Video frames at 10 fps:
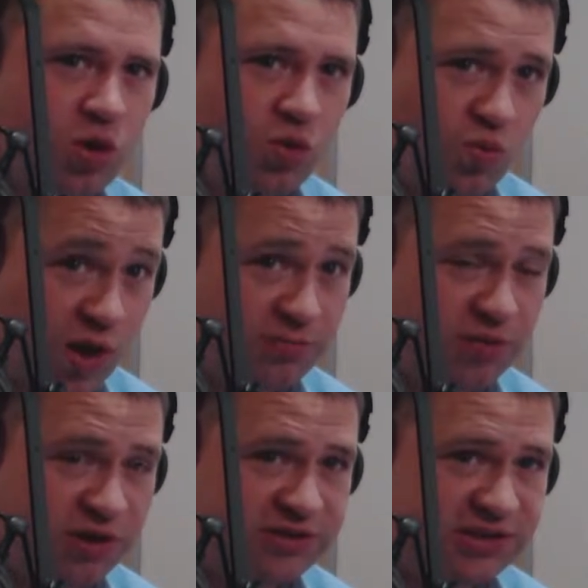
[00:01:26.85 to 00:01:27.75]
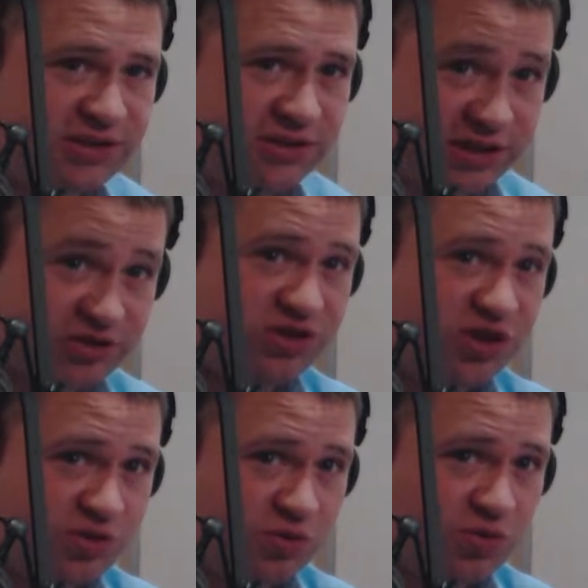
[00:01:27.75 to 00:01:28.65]
One person is
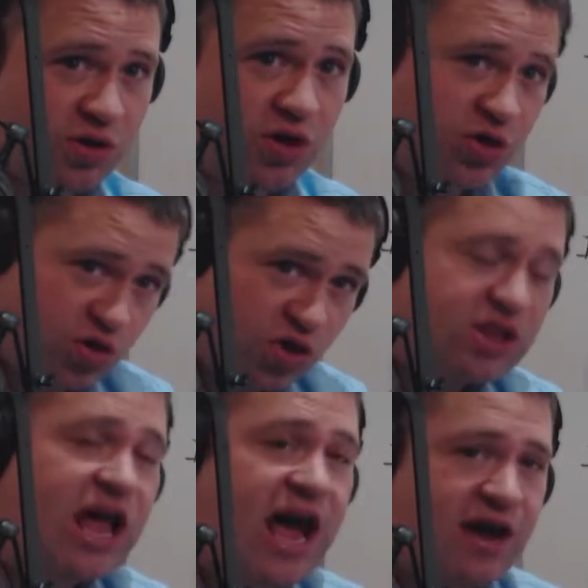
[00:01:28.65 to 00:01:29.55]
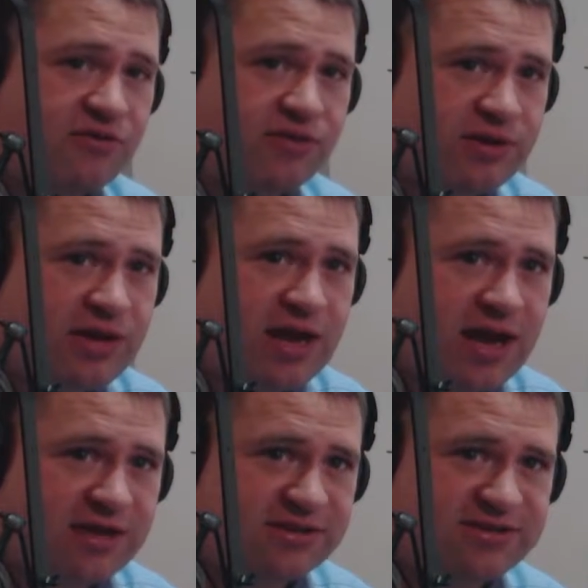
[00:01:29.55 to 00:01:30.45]
you. You're alive.
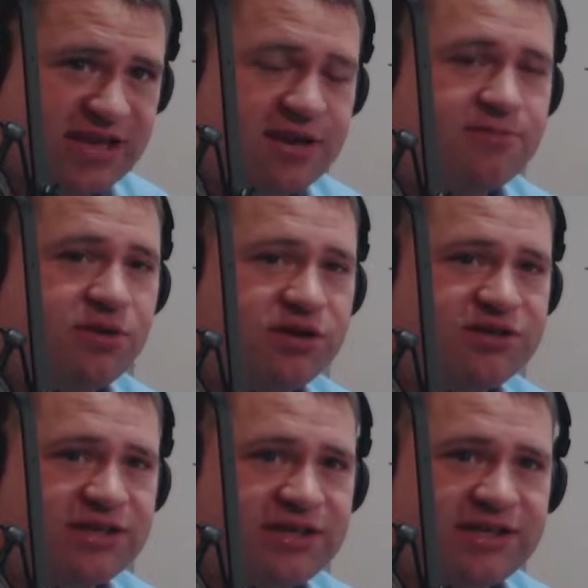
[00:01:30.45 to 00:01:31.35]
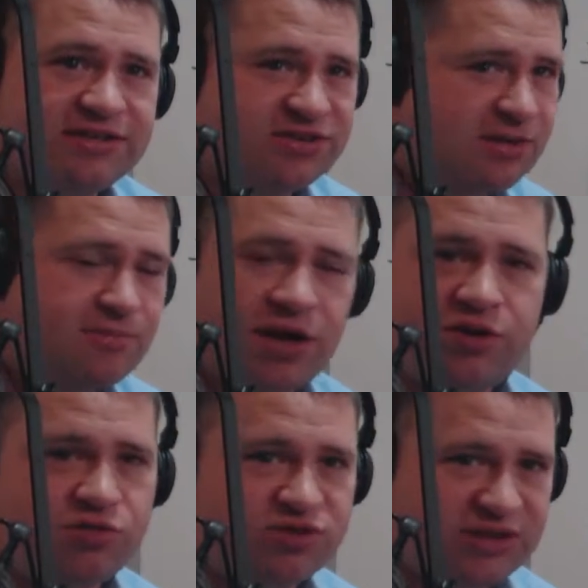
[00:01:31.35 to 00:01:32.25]
And the second person is somebody
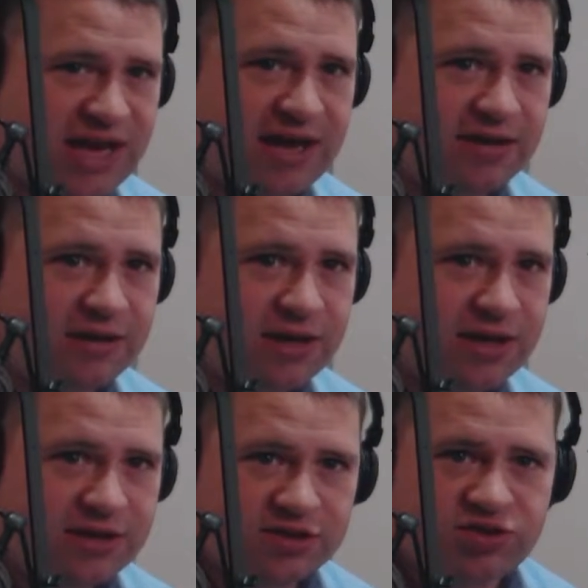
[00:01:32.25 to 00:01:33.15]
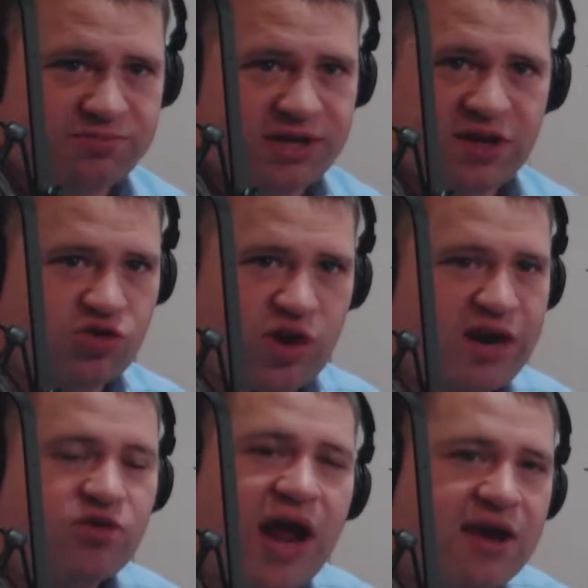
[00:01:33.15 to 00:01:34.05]
who's dead. This could be a
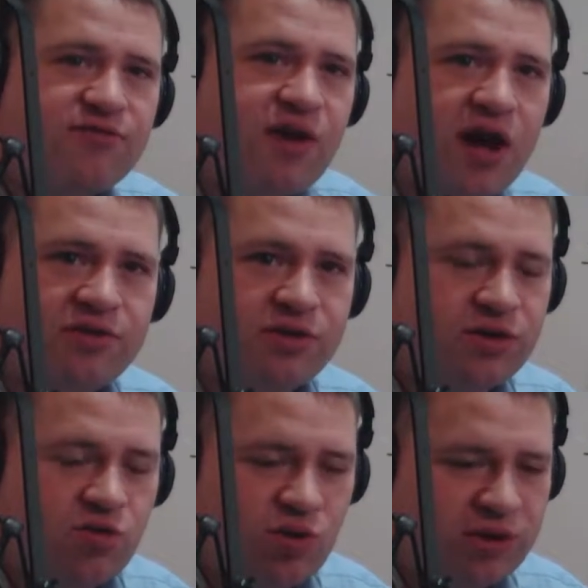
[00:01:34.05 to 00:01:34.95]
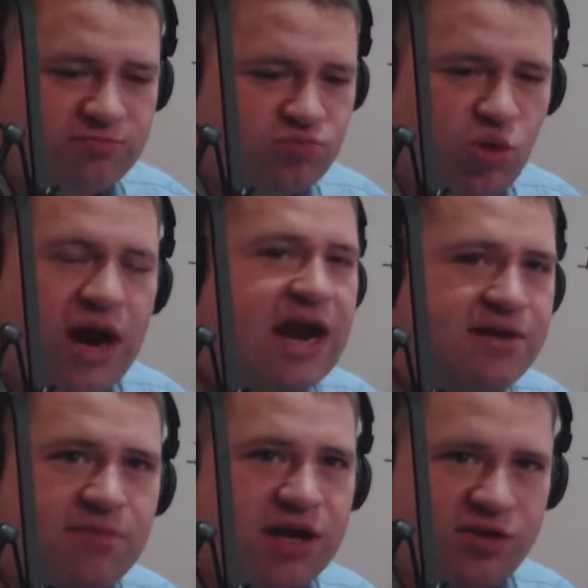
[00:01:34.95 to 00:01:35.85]
great-grandfather or
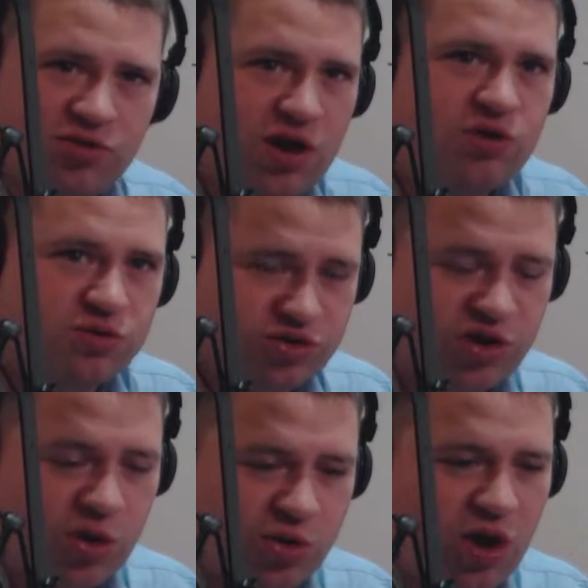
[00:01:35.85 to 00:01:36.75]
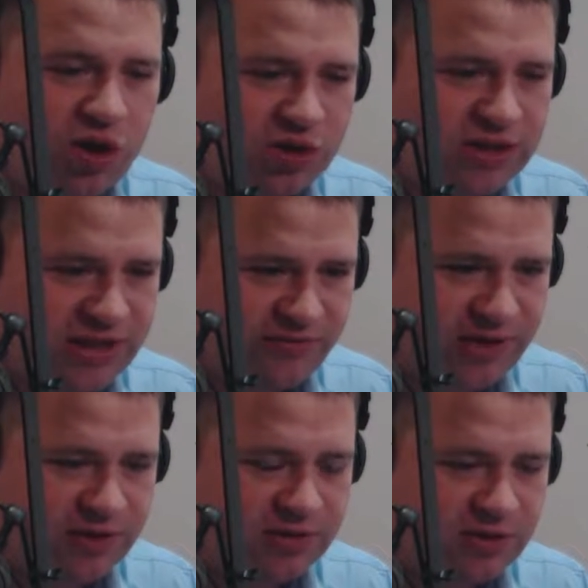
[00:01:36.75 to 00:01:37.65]
anybody you know who's no longer
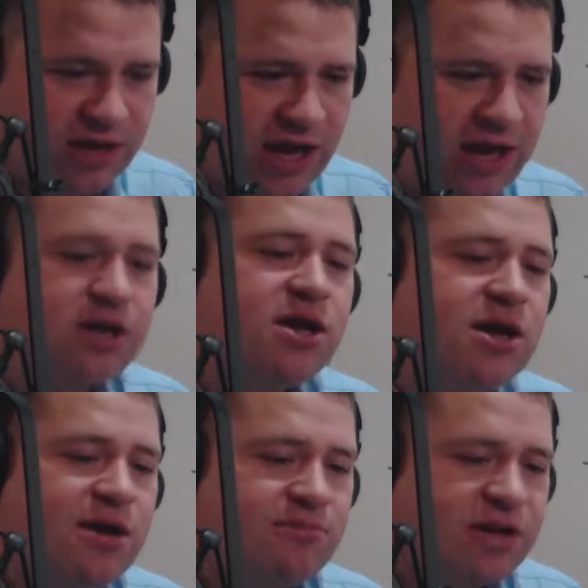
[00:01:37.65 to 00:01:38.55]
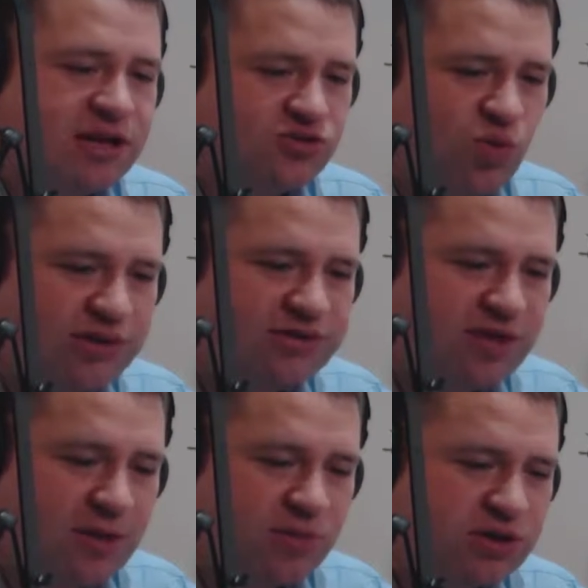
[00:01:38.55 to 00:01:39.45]
living. Okay? Because once
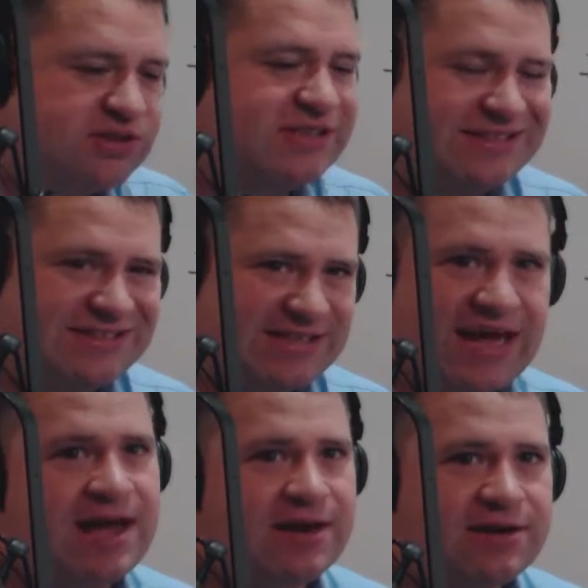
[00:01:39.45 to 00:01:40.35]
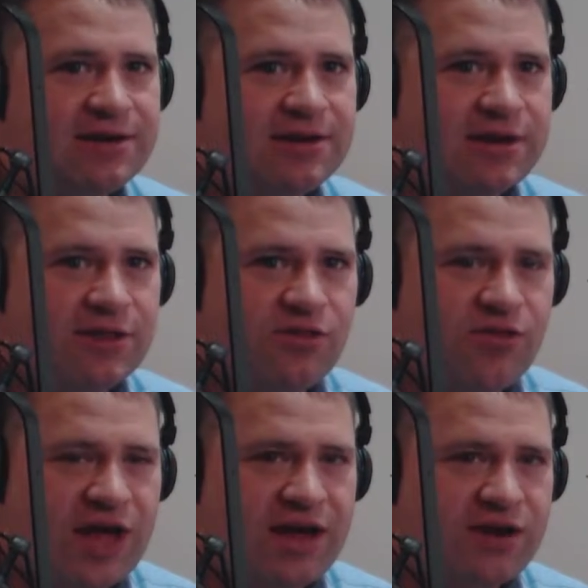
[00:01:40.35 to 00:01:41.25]
a person is dead,
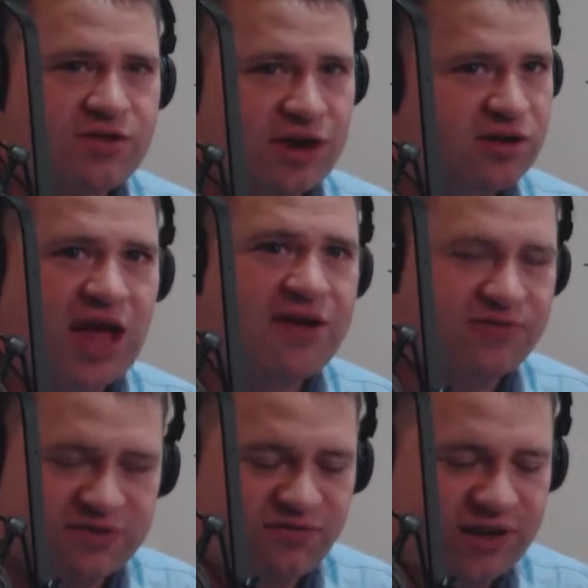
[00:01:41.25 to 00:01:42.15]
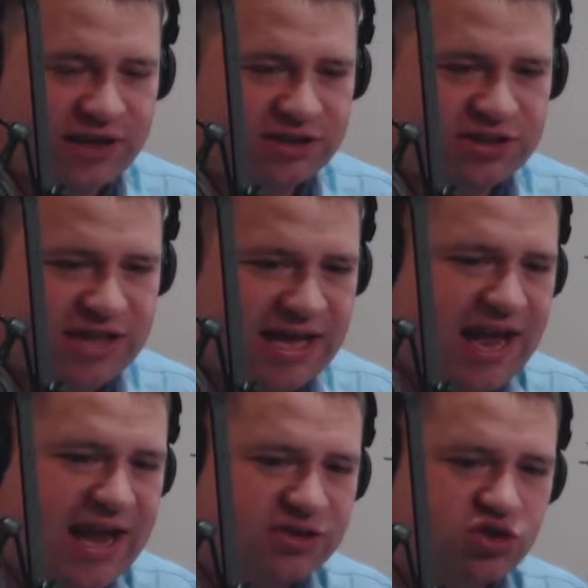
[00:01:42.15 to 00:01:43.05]
their life is finished. They
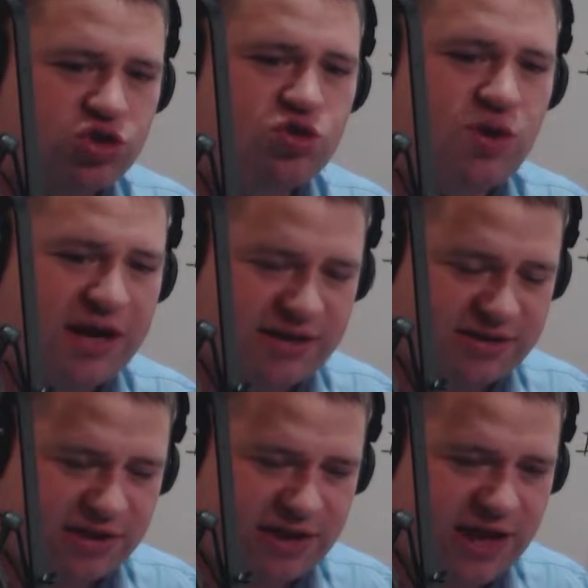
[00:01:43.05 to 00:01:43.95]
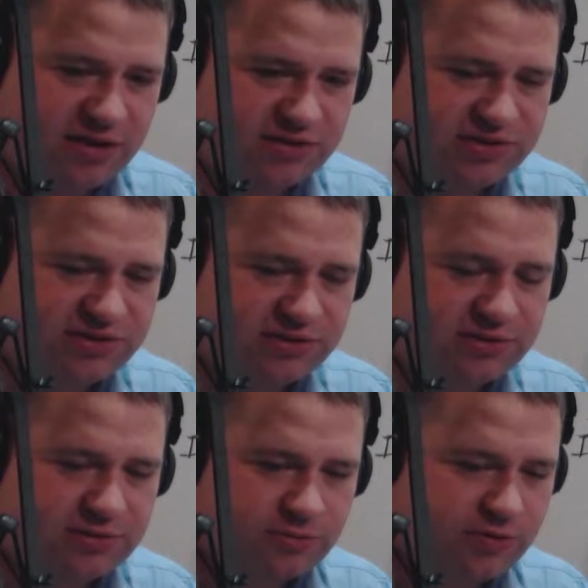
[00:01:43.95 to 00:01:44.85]
can't do anything else.
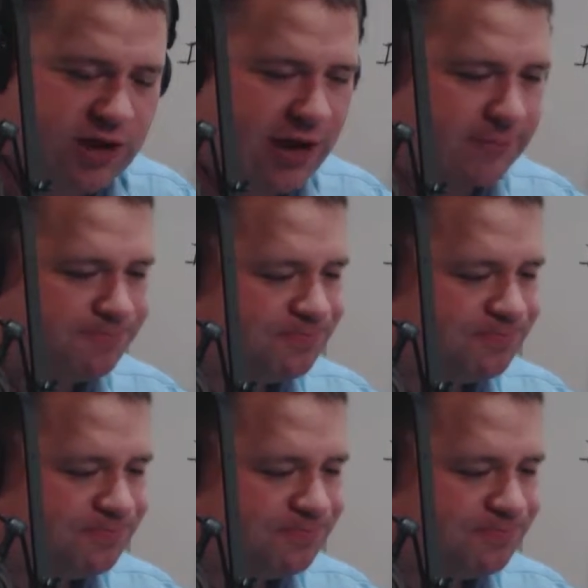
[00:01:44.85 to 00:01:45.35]
Okay?